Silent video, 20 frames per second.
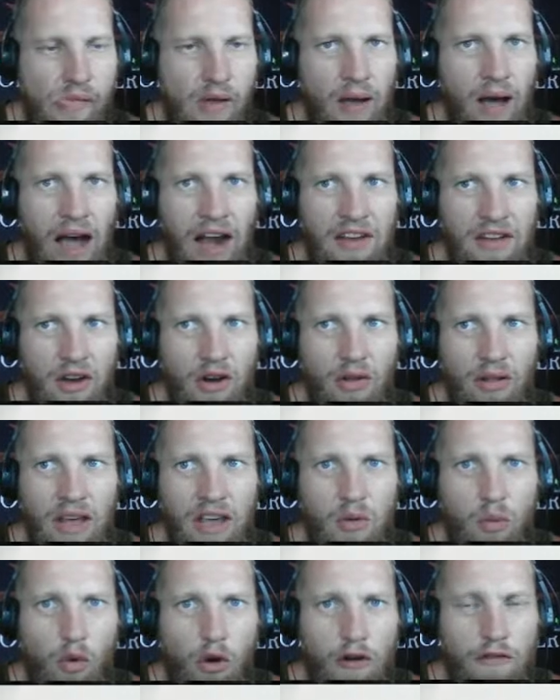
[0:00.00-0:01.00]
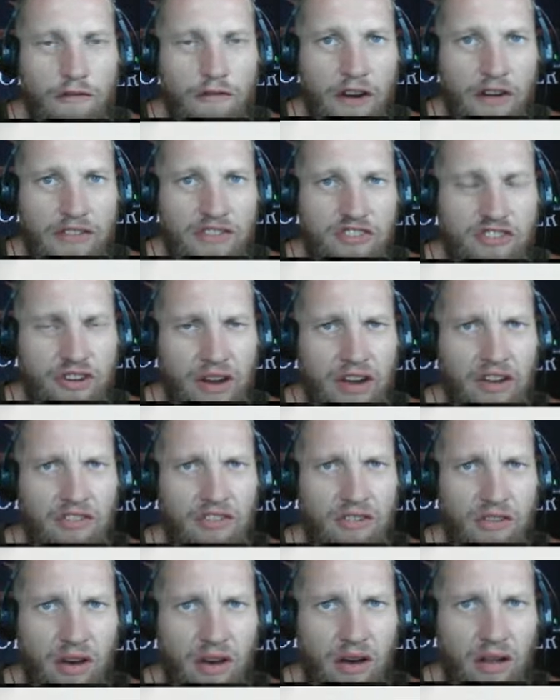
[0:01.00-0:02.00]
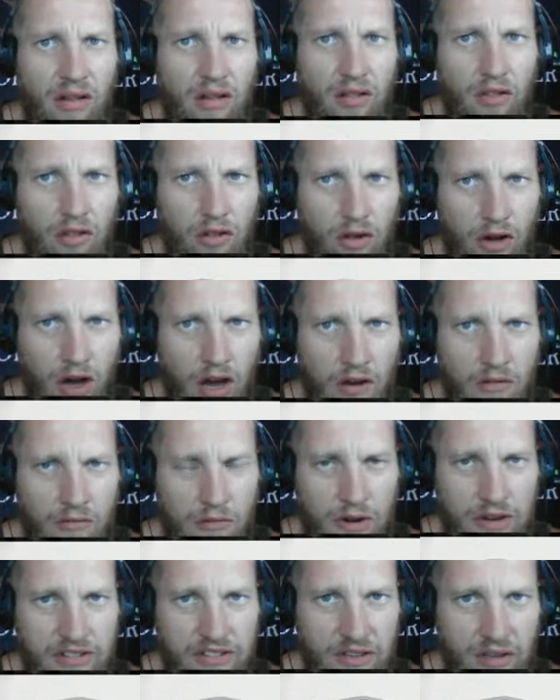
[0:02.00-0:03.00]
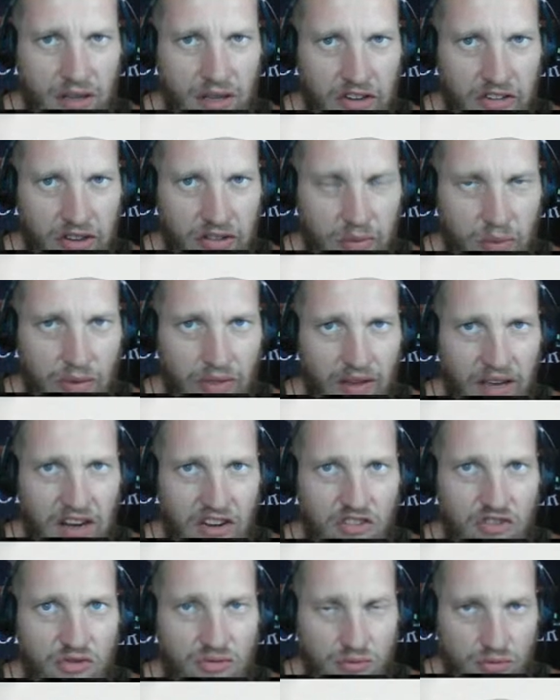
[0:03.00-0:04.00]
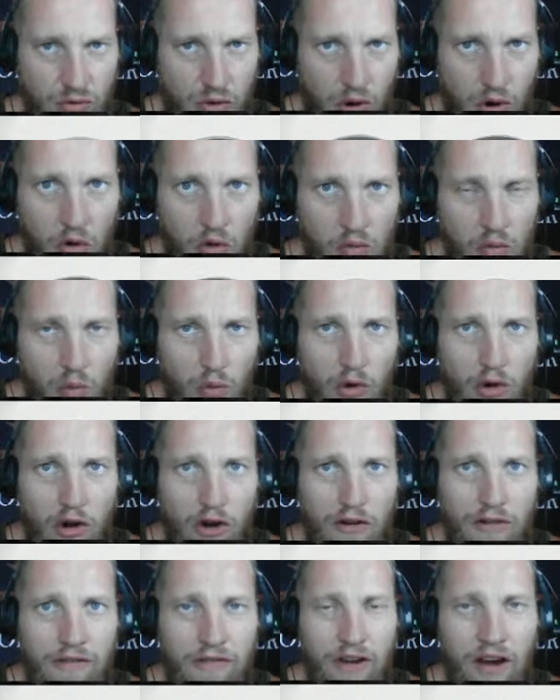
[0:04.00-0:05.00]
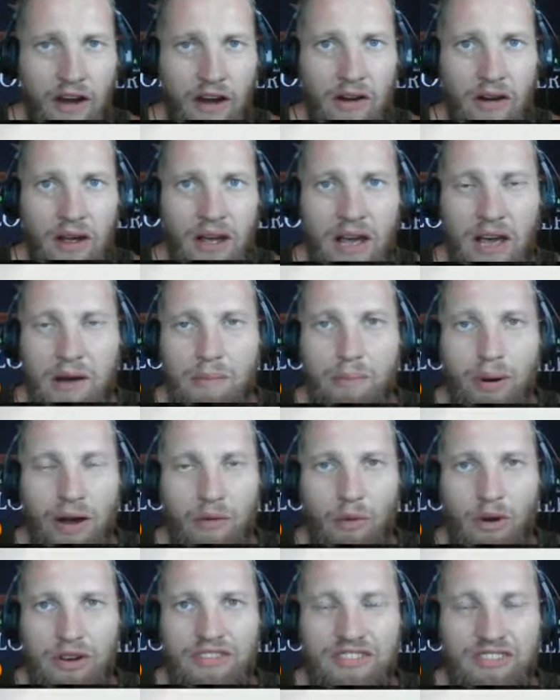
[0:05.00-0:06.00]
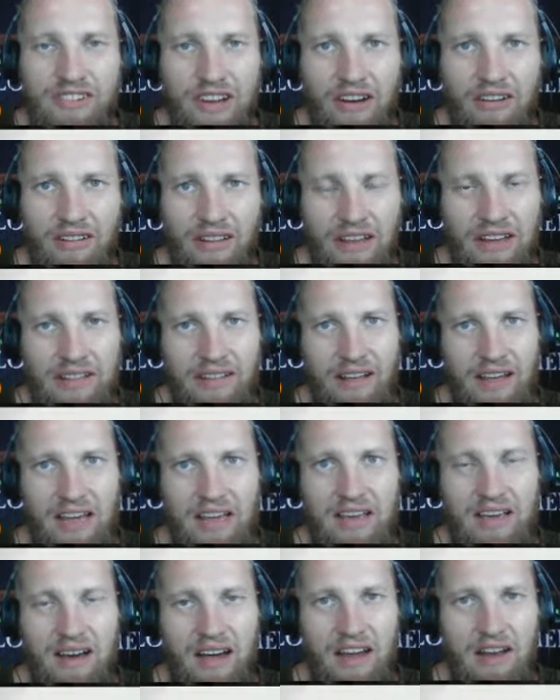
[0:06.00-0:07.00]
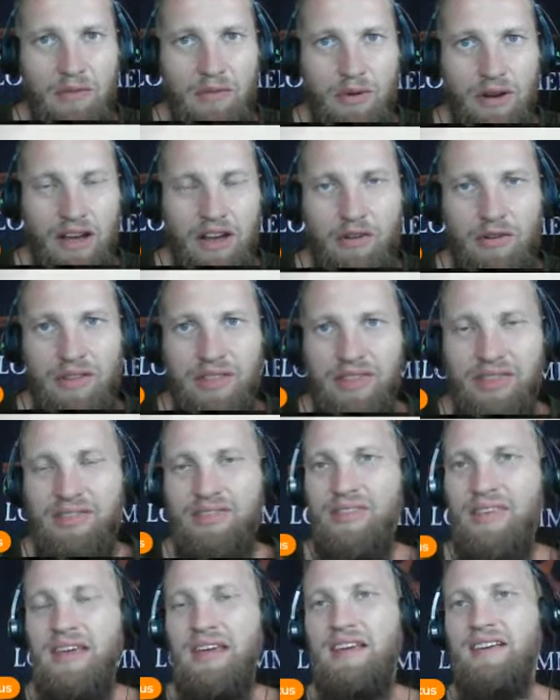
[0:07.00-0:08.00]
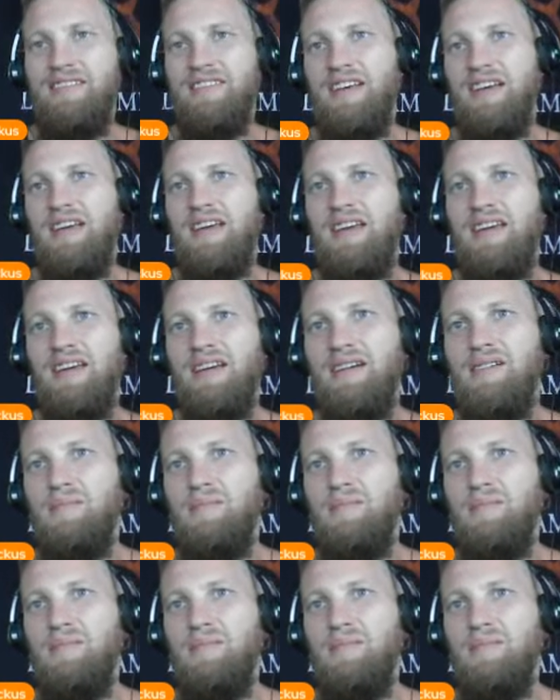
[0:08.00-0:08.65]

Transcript: I know like warfare's changed a lot recently, just with like drone warfare, but we're still in like kind of what I would think is like